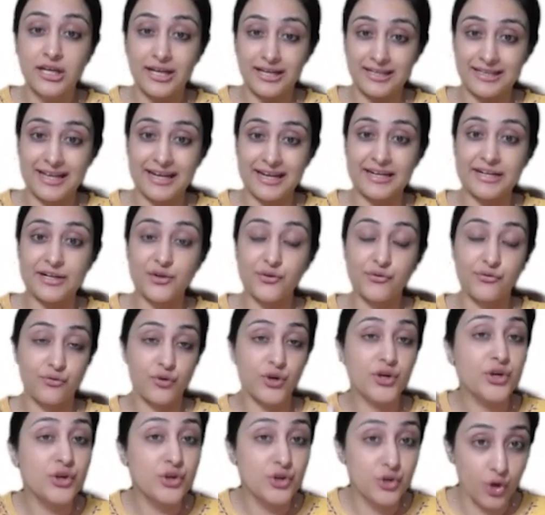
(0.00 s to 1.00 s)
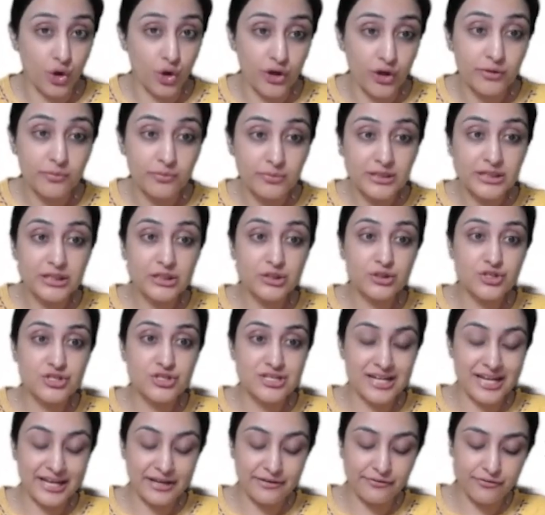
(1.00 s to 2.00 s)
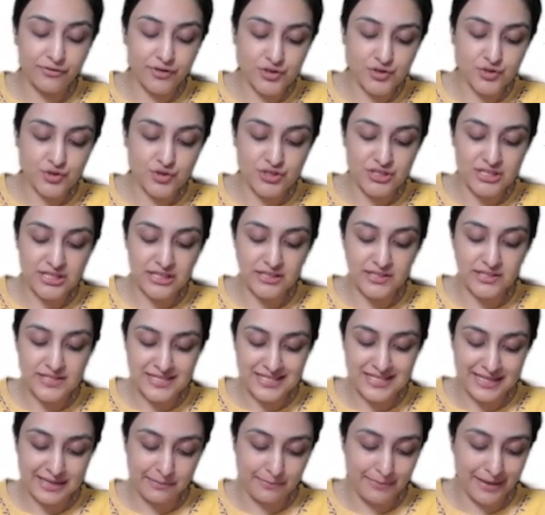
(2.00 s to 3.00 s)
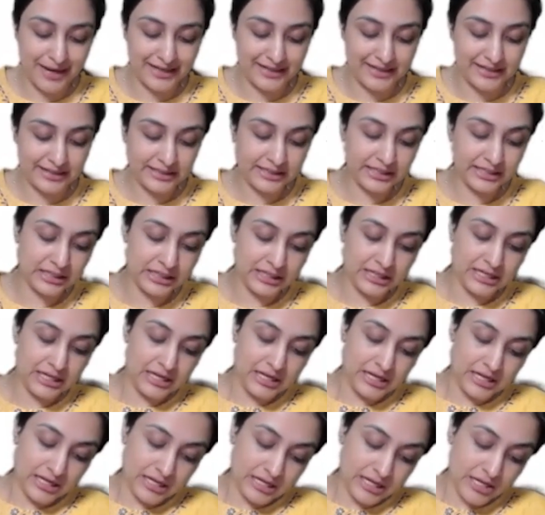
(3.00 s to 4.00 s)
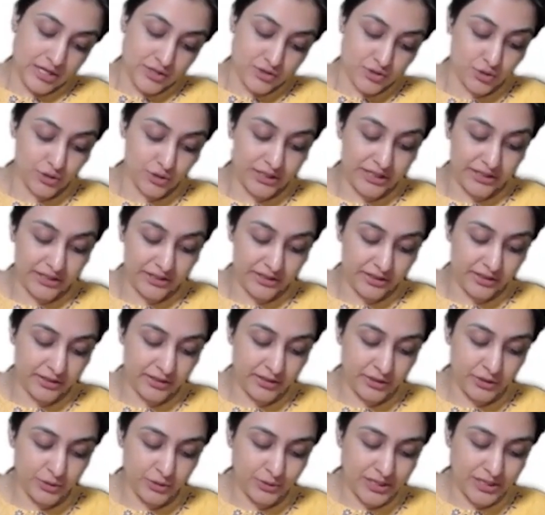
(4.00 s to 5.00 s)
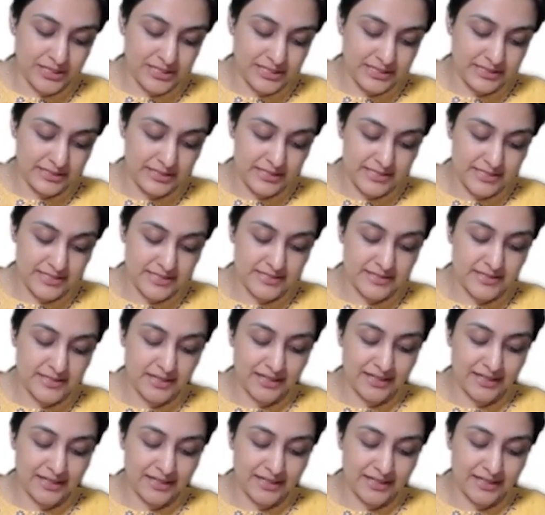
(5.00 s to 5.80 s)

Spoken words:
an idea of what normal looks like first. So, see the schematic. So, here you can see this is the